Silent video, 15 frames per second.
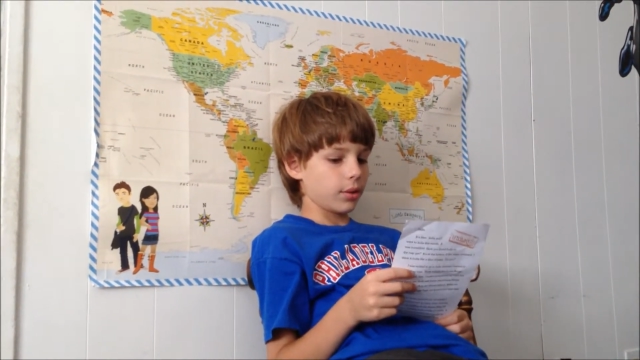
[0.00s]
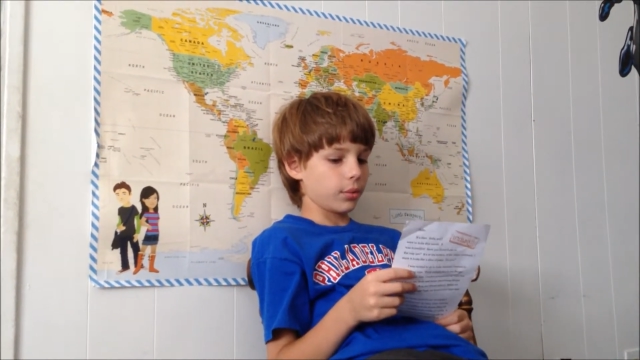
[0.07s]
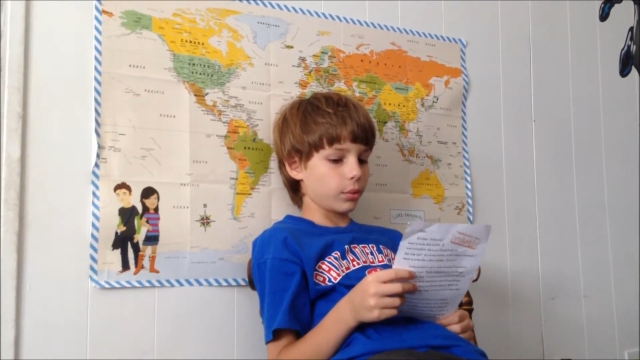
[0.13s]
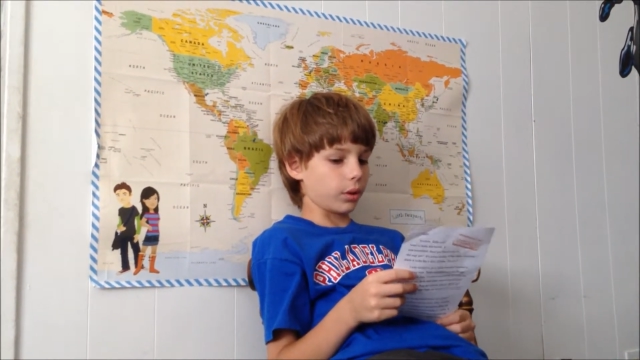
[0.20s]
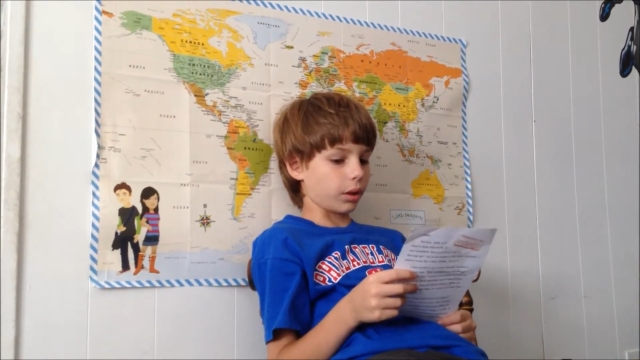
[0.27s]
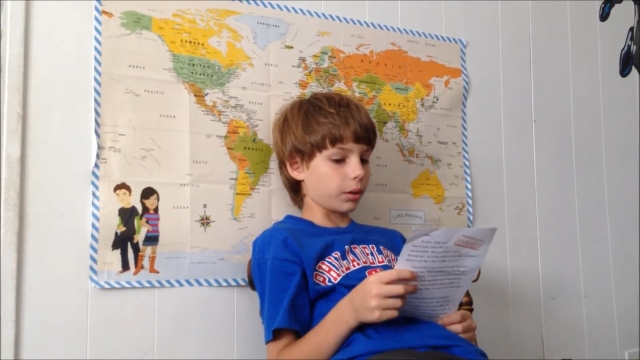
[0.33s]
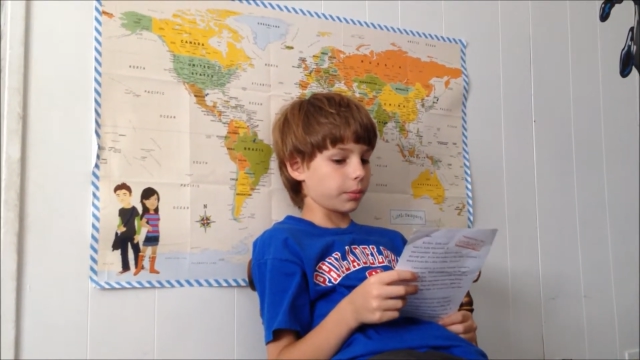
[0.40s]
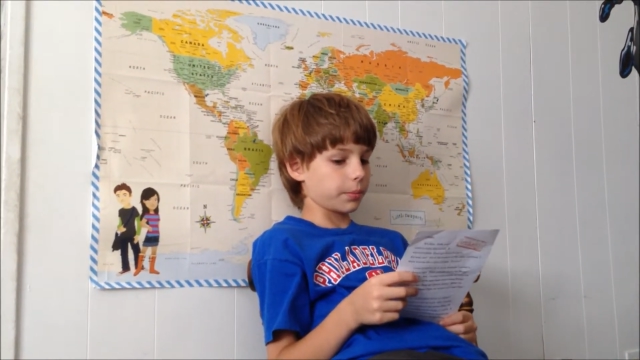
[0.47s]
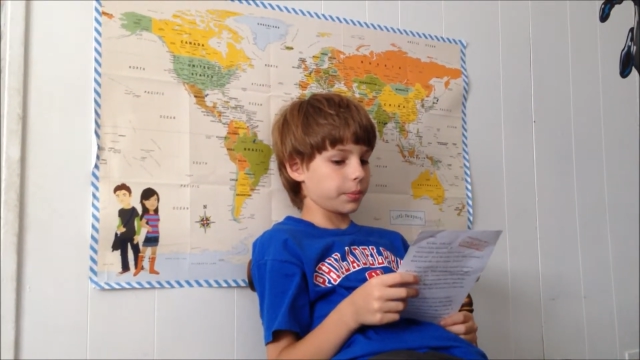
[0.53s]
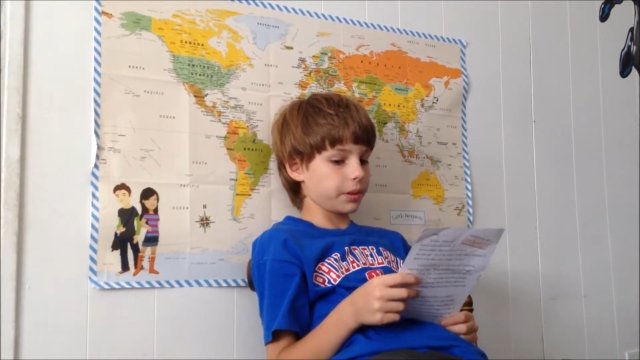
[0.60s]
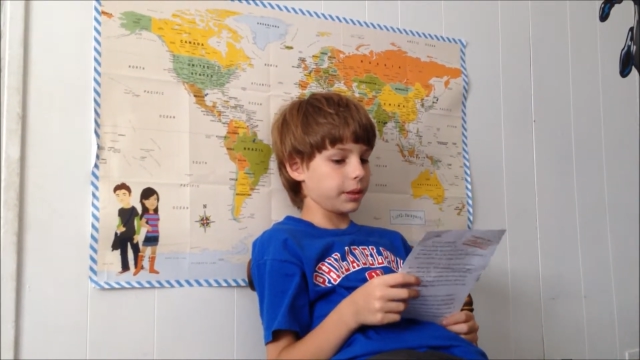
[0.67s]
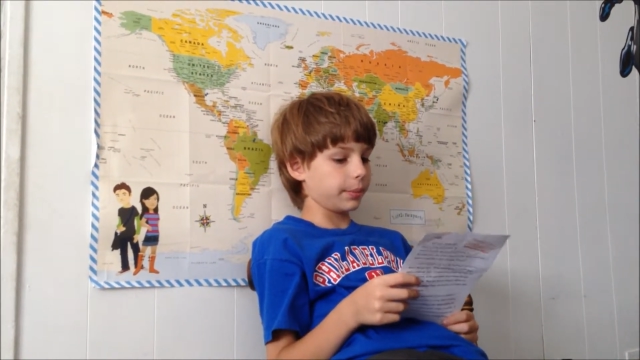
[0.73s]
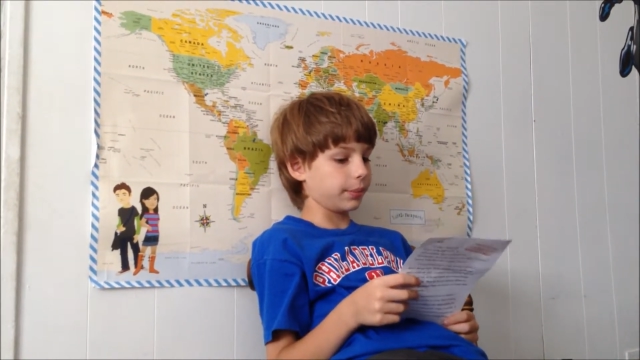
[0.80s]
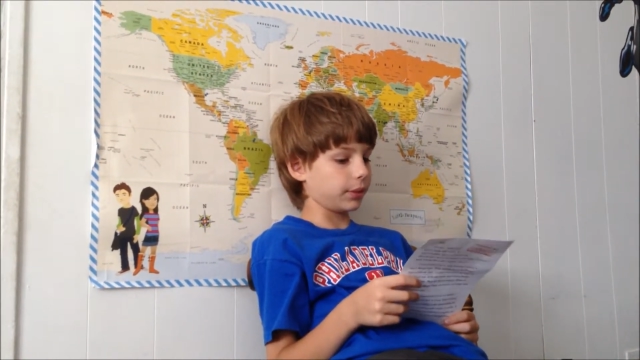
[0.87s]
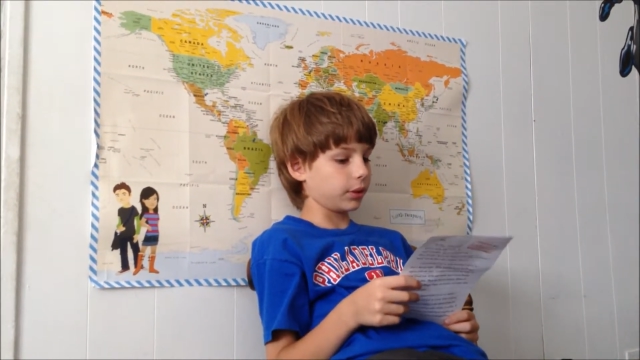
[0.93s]
where
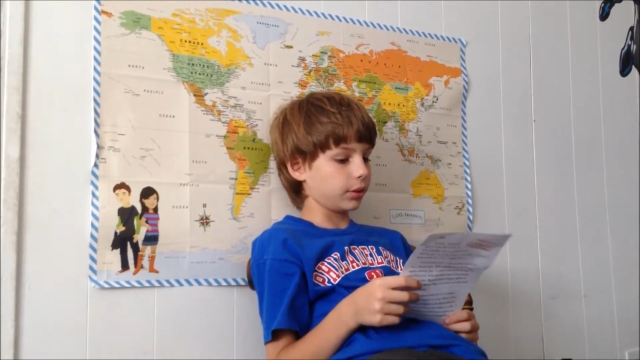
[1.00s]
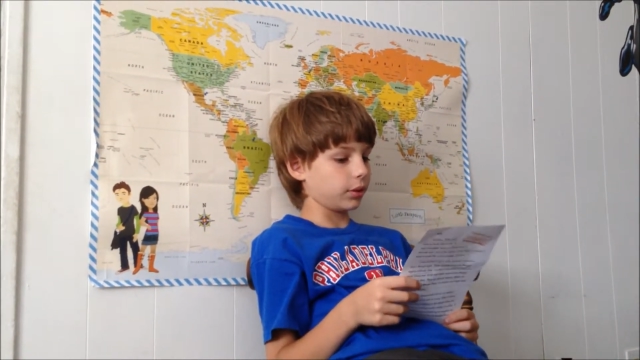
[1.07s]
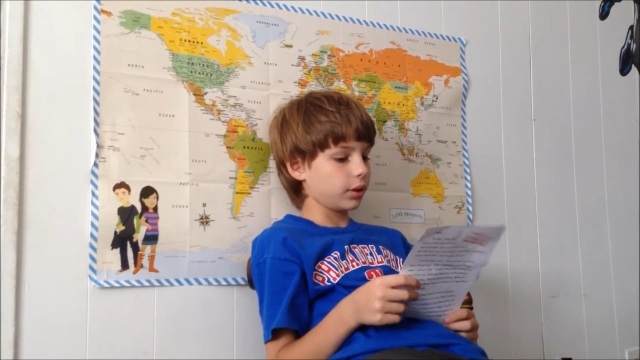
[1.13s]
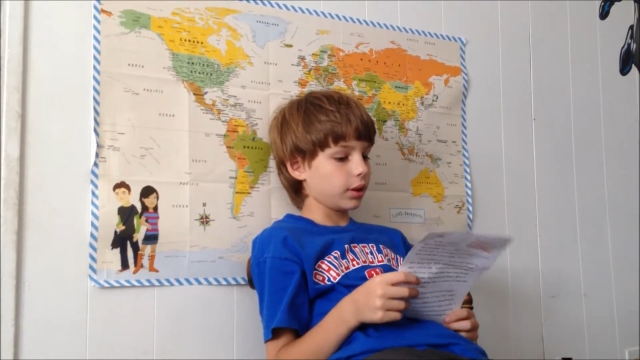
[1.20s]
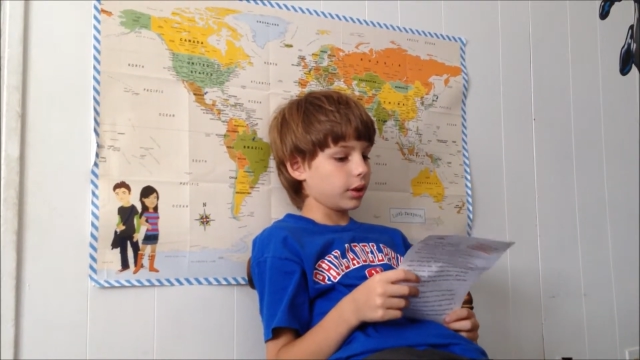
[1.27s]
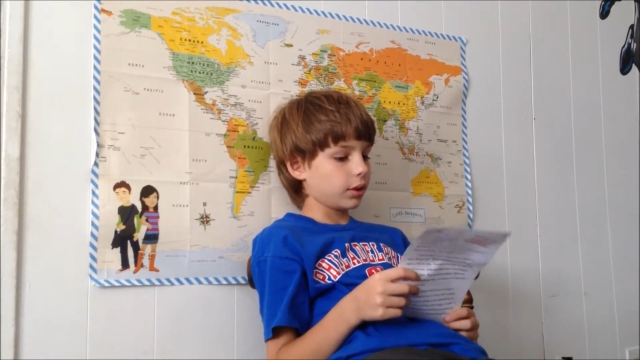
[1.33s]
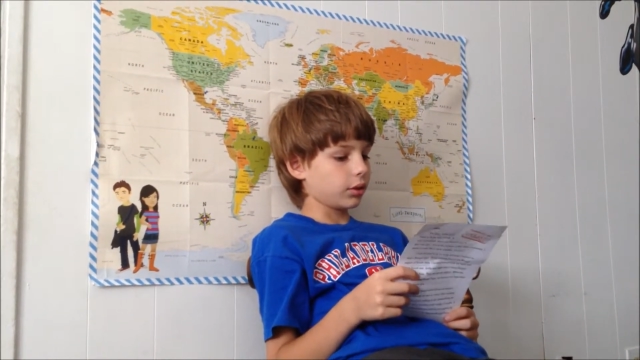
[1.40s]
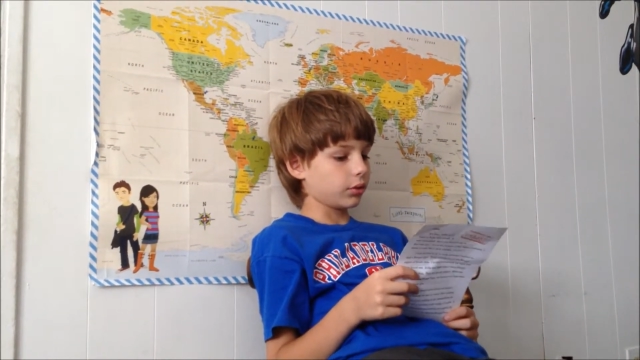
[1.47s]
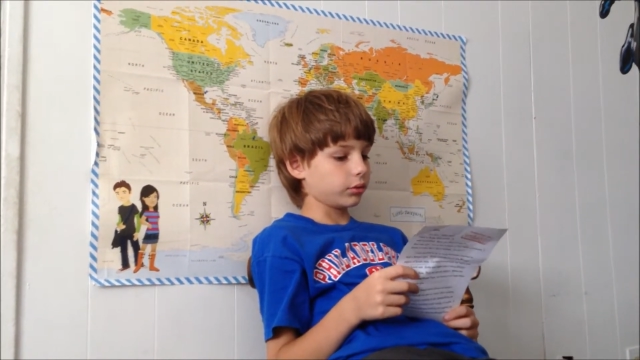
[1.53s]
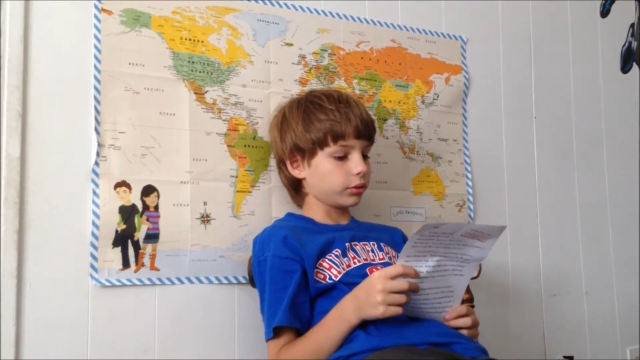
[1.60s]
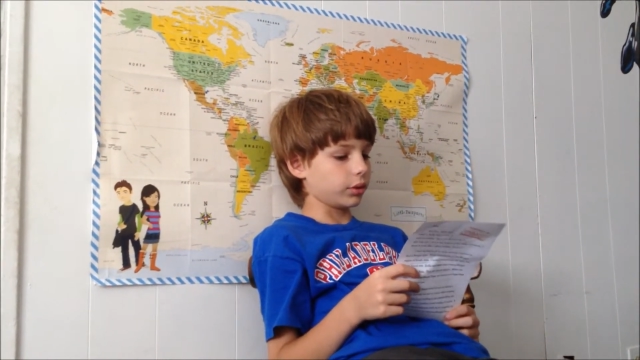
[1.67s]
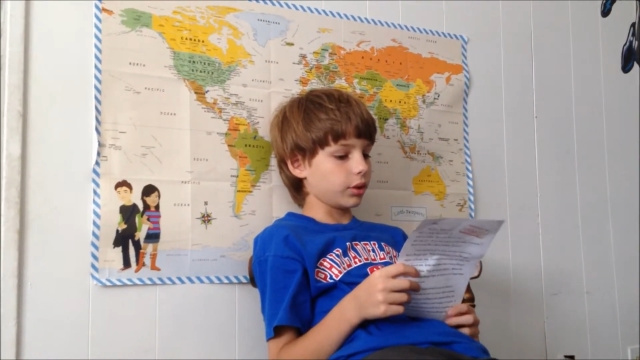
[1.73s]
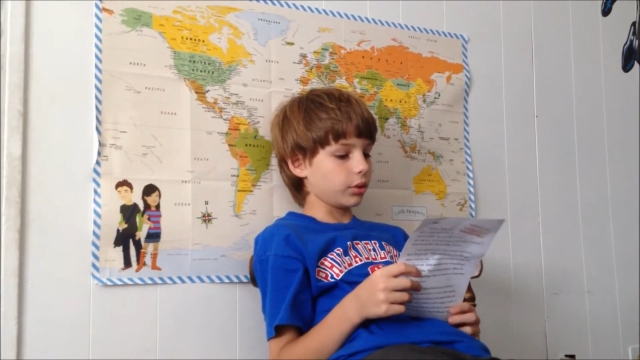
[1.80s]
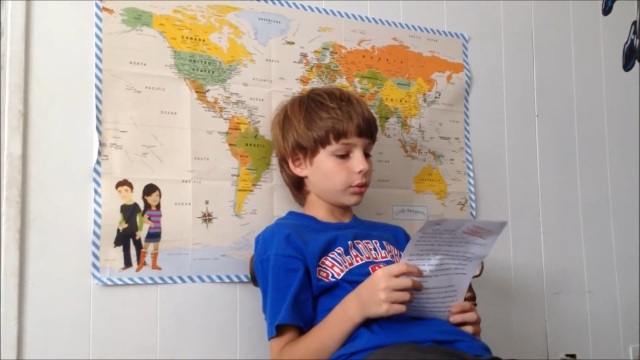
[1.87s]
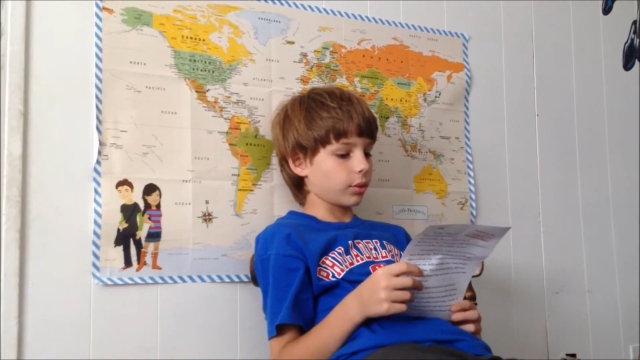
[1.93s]
people
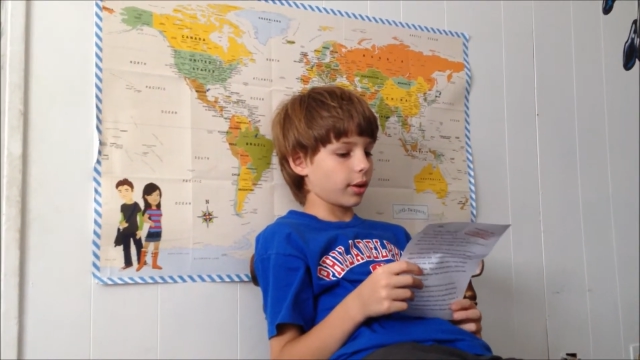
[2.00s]
threw